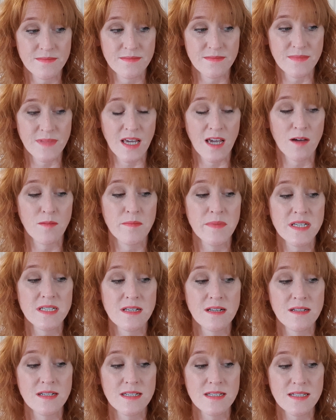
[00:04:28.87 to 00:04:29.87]
They are
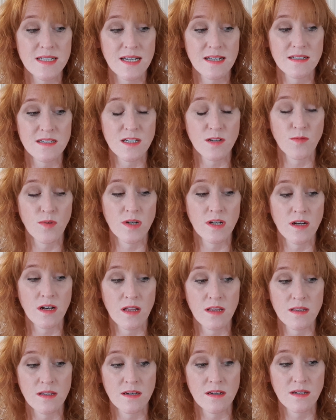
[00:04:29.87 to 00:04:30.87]
misunderstanding one
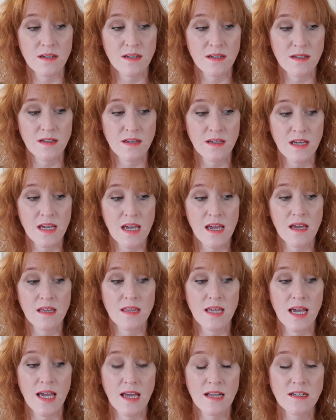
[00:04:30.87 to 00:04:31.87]
another.
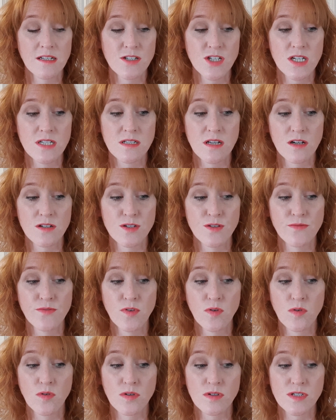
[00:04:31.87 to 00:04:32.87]
Their energies are
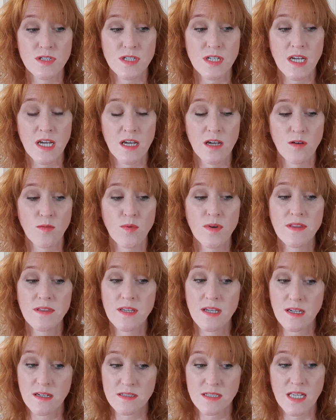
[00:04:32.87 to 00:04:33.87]
divorced, with
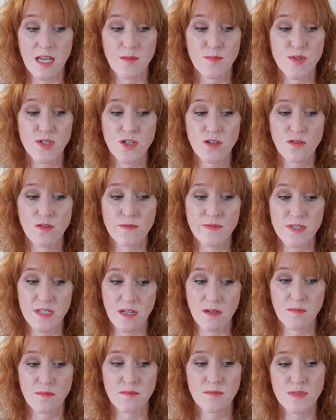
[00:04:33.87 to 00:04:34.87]
the exception of
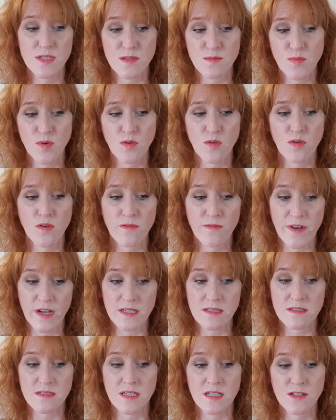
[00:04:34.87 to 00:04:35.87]
some small
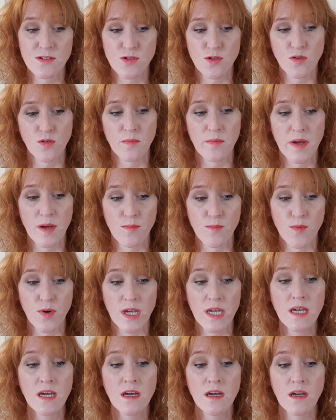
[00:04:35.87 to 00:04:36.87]
vestige or
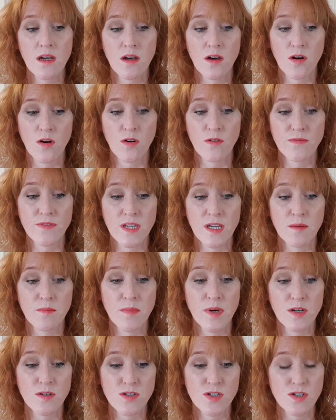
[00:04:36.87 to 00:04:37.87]
memory of the
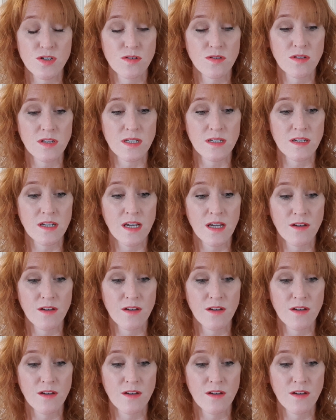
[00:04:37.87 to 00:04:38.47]
emotional and